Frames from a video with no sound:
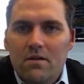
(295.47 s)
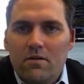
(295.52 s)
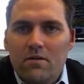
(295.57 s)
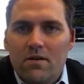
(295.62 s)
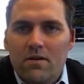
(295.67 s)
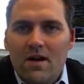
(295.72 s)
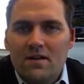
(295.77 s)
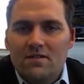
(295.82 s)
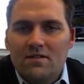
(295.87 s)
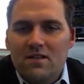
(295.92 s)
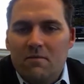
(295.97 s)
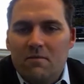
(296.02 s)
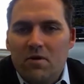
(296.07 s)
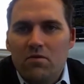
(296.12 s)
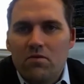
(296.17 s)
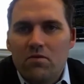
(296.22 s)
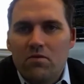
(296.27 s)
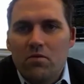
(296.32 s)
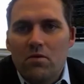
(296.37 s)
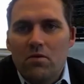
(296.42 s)
Contact me
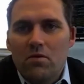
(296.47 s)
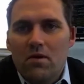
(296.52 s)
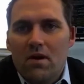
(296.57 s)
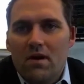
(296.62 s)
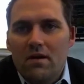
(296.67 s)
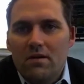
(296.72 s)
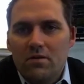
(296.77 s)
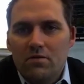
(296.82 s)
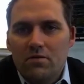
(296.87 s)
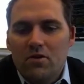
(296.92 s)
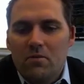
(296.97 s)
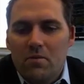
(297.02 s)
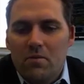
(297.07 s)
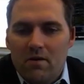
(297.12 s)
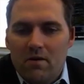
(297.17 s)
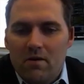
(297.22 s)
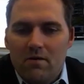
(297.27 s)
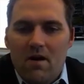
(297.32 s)
through YouTube here. All